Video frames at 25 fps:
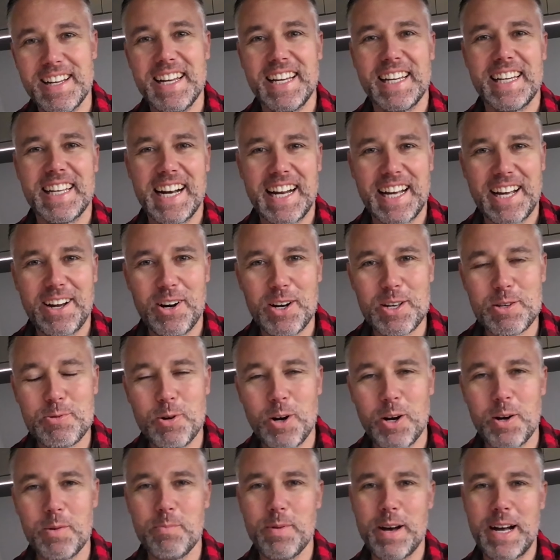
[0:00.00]
G'day guys,
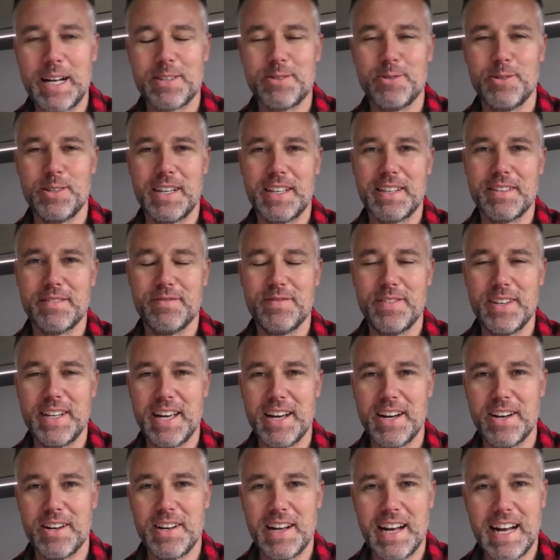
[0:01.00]
welcome back to another
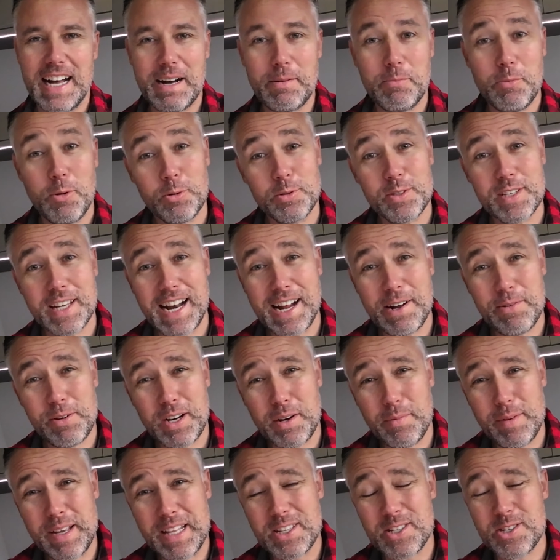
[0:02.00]
video. Well, today we're going
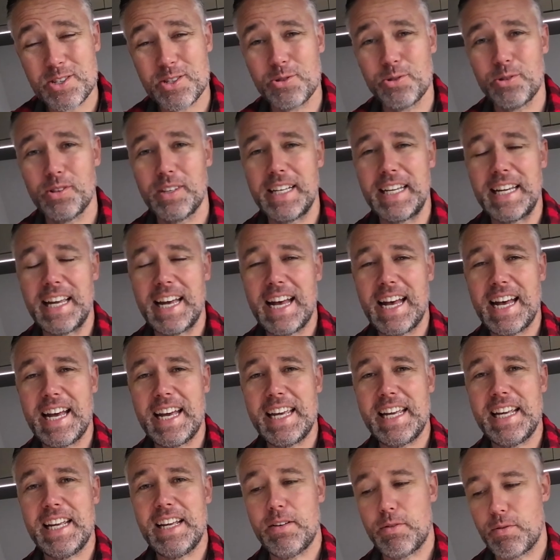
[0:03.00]
to be installing
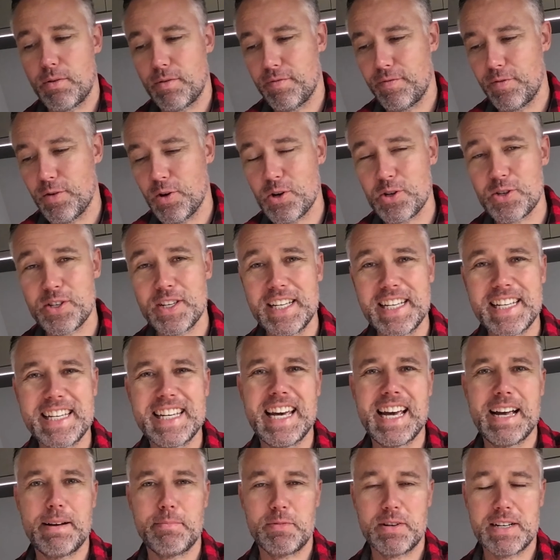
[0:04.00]
a reversing
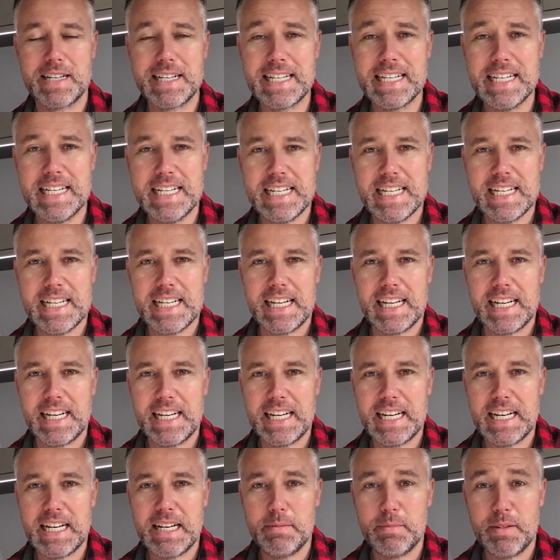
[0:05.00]
camera
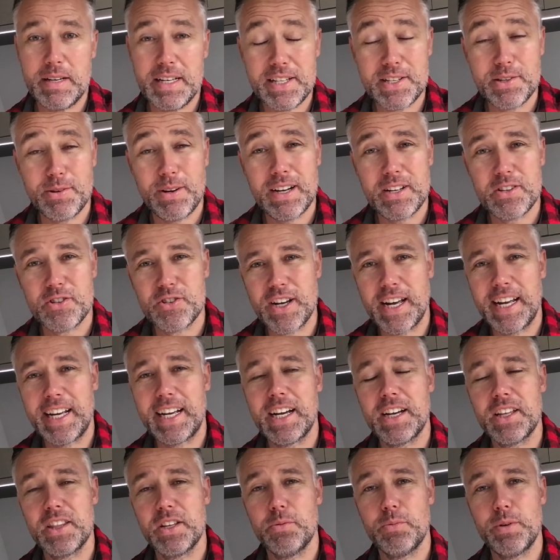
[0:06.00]
into our
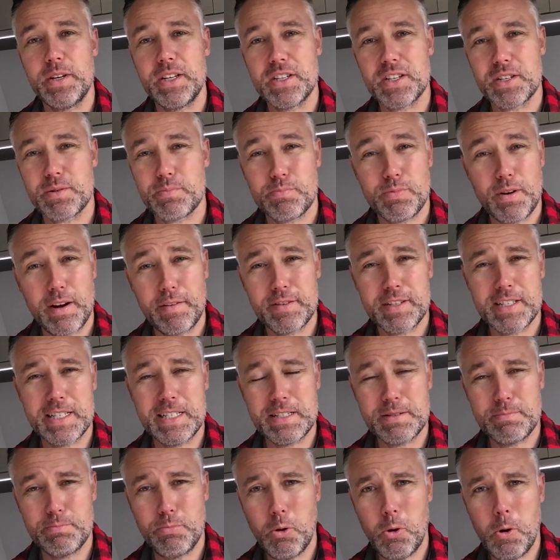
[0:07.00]
Jayco that we previously
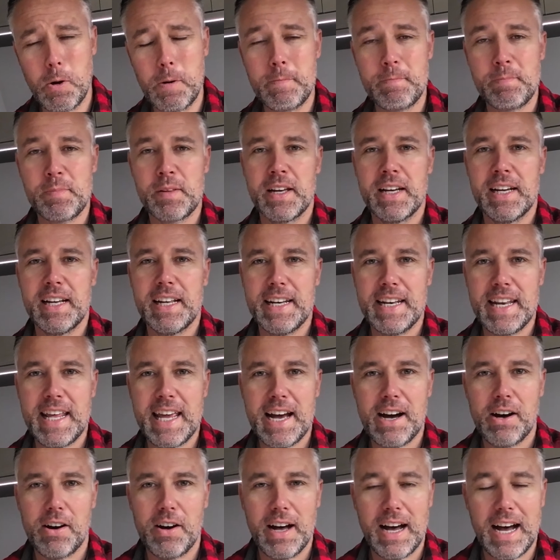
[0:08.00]
bought.
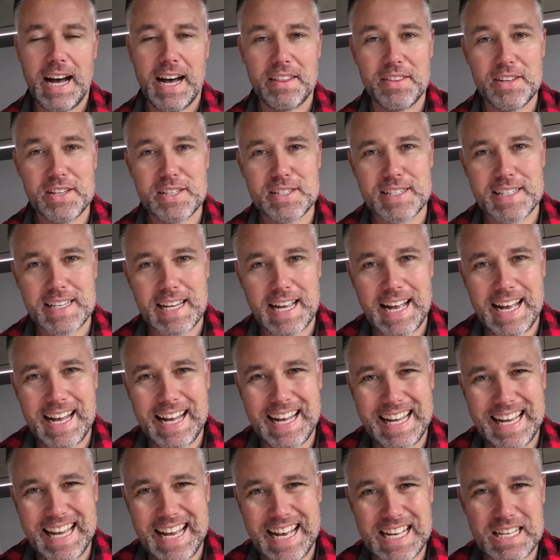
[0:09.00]
Now, this
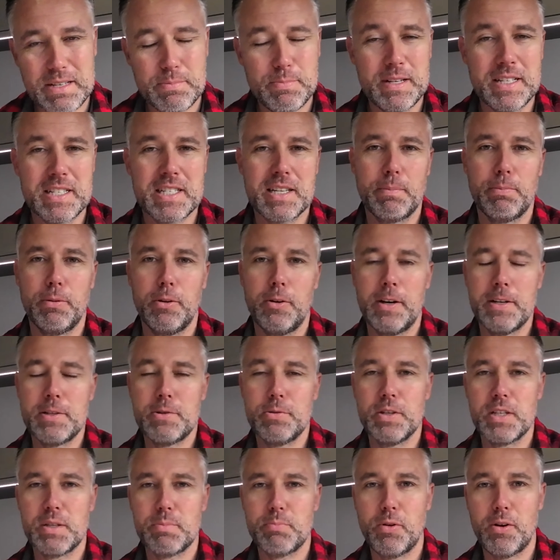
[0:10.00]
has been supplied
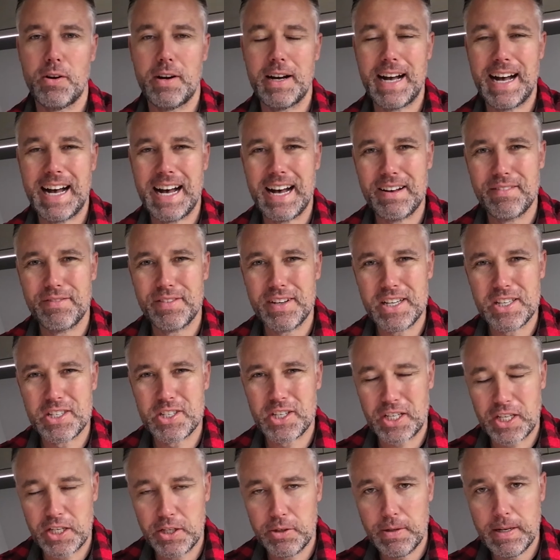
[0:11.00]
to us by
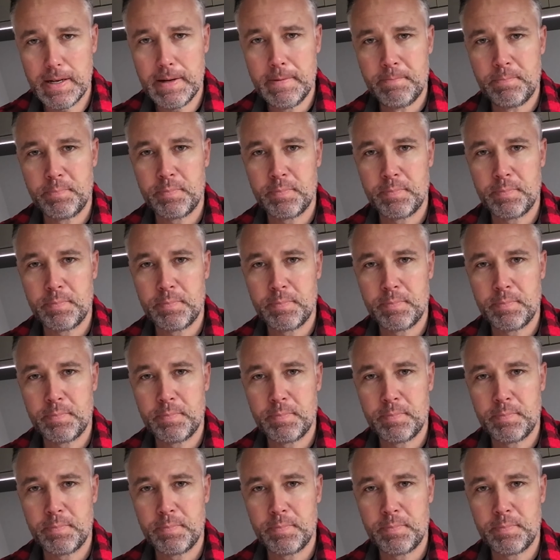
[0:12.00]
RVSecure.